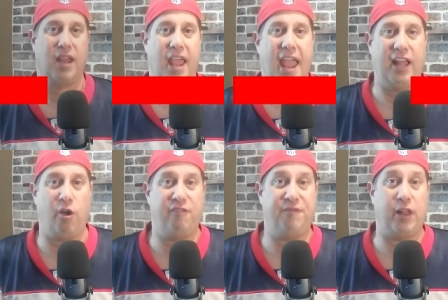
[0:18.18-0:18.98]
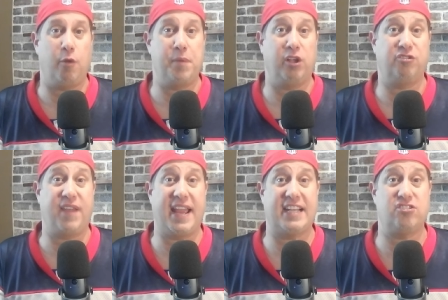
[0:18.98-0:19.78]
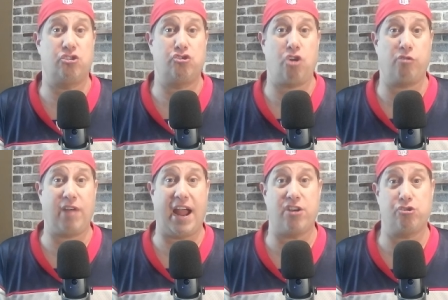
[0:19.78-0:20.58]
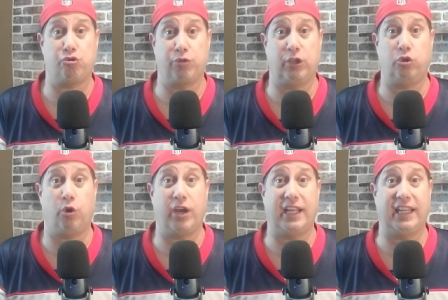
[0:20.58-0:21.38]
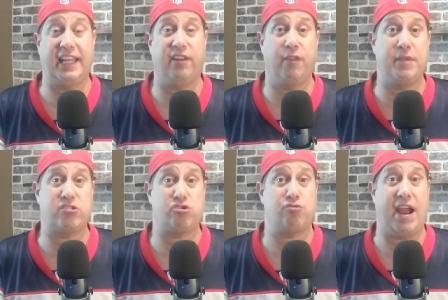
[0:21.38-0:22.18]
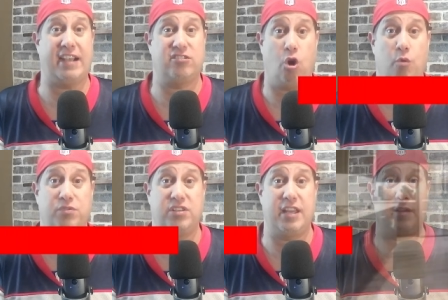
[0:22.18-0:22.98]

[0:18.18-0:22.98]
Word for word: Hello, fellow Bills fans. Sean Rogers, Realtor and lead of the Mr. Rogers Homes team.